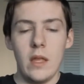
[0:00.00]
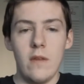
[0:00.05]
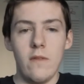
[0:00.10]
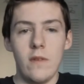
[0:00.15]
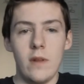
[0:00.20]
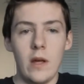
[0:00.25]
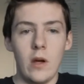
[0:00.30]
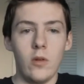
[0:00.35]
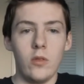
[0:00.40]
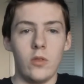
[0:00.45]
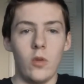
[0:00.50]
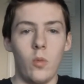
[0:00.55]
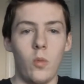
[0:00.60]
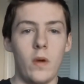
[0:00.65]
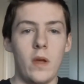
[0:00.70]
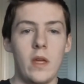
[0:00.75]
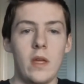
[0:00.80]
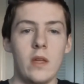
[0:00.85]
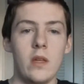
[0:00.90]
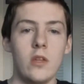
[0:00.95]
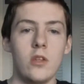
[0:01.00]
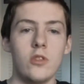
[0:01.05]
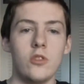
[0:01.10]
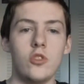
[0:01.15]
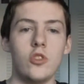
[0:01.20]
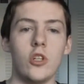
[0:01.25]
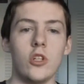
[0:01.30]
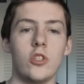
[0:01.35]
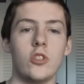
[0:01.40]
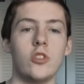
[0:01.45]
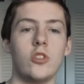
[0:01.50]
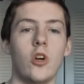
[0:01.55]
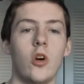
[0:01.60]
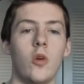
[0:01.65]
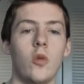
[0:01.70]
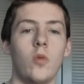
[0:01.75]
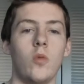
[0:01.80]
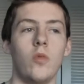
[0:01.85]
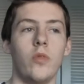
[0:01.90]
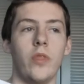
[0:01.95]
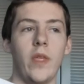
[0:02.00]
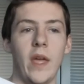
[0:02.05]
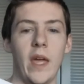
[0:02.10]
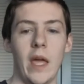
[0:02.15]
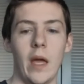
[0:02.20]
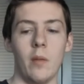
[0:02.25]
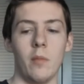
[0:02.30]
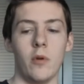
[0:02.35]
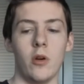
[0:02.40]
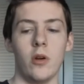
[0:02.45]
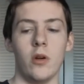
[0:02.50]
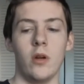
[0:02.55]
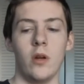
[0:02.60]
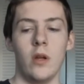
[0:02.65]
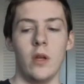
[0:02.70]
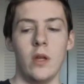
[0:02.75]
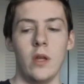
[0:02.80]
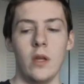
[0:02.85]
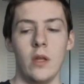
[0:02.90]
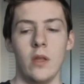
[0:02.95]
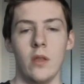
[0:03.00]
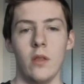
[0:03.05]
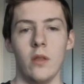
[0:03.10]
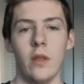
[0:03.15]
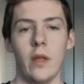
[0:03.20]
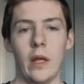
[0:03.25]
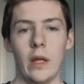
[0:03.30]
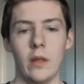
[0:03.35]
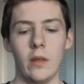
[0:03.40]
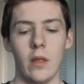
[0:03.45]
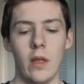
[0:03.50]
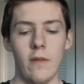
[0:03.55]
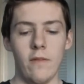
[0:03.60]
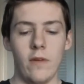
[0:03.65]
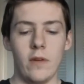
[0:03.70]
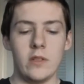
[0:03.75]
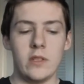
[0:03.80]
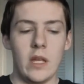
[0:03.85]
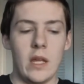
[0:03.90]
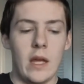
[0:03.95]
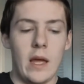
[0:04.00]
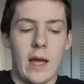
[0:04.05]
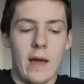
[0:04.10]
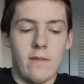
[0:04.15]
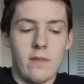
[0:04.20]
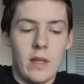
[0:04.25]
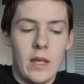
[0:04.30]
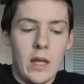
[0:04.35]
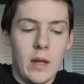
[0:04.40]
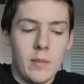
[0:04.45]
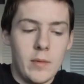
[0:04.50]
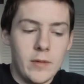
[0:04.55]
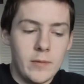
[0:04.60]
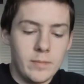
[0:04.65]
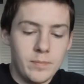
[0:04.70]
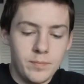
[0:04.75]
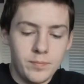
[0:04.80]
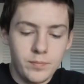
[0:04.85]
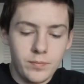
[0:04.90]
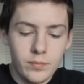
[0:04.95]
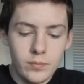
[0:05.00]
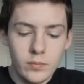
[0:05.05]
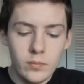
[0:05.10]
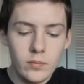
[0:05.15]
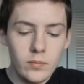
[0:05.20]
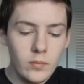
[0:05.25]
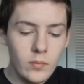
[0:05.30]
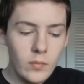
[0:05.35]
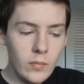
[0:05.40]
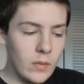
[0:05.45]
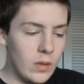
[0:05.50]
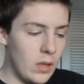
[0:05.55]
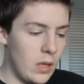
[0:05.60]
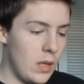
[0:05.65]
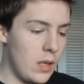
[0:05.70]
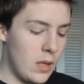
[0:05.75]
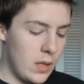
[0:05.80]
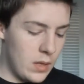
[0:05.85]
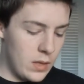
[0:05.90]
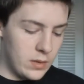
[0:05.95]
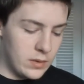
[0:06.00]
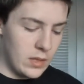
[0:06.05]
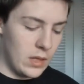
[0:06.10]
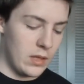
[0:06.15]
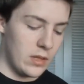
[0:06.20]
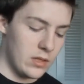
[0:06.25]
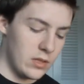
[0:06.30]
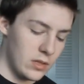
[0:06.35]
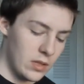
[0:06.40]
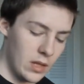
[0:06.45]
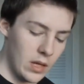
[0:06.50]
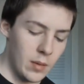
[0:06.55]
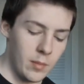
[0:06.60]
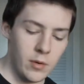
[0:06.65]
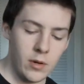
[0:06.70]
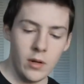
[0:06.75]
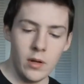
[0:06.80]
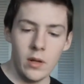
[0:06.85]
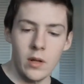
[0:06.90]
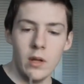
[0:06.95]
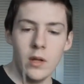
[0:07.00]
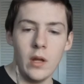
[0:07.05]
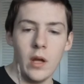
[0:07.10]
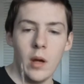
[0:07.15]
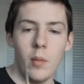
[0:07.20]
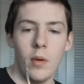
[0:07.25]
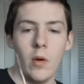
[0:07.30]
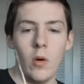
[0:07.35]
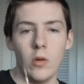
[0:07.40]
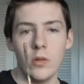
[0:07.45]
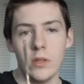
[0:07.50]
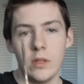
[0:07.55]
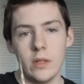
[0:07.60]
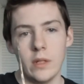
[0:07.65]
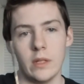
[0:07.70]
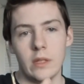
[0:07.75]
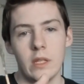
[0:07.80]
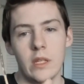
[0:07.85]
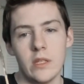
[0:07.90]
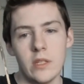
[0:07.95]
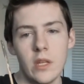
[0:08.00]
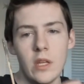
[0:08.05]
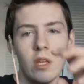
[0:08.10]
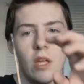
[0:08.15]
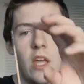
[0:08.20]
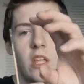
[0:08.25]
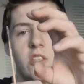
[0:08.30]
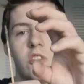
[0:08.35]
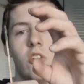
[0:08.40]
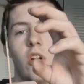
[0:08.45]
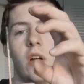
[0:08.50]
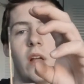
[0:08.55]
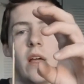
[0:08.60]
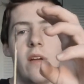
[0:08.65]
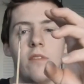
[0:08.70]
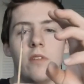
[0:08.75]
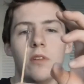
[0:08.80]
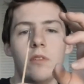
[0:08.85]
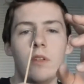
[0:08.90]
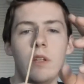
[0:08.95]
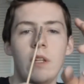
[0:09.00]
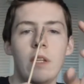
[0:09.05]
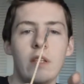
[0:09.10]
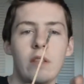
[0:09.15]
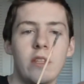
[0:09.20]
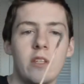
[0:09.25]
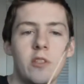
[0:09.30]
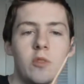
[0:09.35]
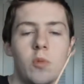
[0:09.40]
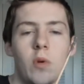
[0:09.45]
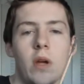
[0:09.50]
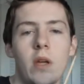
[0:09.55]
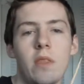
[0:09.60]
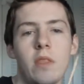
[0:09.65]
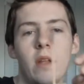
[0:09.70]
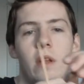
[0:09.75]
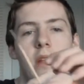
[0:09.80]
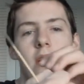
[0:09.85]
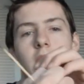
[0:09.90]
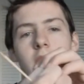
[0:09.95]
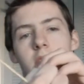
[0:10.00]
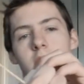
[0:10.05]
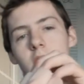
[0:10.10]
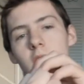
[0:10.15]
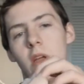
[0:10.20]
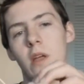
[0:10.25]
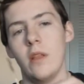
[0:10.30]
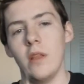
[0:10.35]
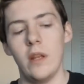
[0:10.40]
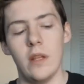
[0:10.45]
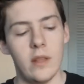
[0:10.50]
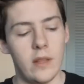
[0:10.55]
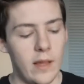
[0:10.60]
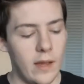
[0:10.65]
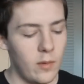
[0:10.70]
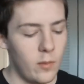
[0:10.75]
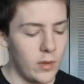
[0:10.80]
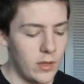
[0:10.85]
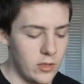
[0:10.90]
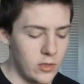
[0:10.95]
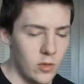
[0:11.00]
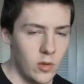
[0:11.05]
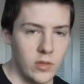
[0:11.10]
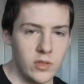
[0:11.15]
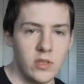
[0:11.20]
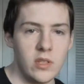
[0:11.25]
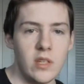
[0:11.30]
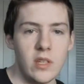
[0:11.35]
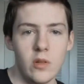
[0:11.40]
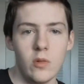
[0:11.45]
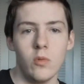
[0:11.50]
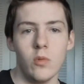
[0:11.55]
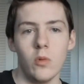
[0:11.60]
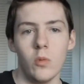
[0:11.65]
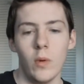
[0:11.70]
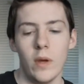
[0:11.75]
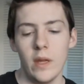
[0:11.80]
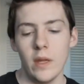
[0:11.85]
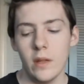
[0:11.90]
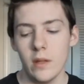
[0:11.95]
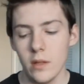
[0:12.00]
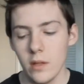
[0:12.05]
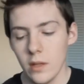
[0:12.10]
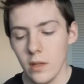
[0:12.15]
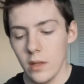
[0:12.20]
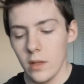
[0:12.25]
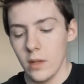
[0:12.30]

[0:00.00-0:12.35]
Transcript: even out the weight, just so the hammer, like if I say I have the hammer, say this is the hammer, I'm holding it like this, it's not heavier leaning this way than it is leaning that way, so it's equal weight.